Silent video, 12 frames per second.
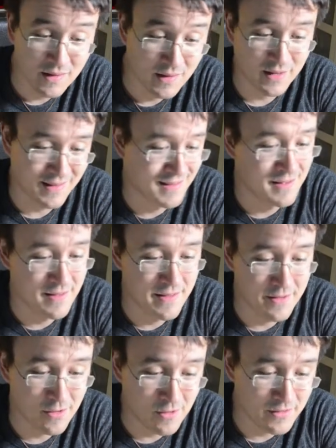
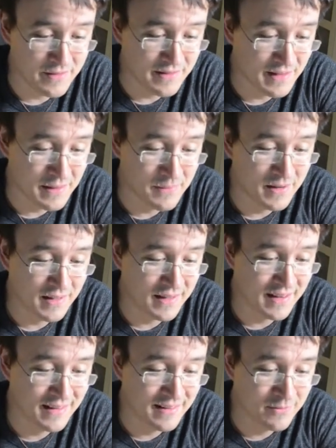And all the time I
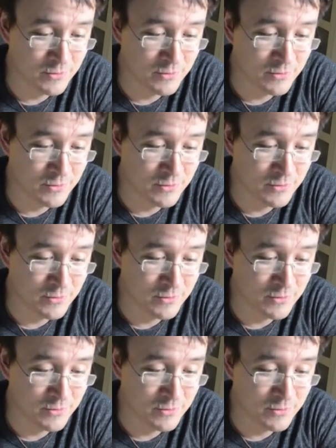can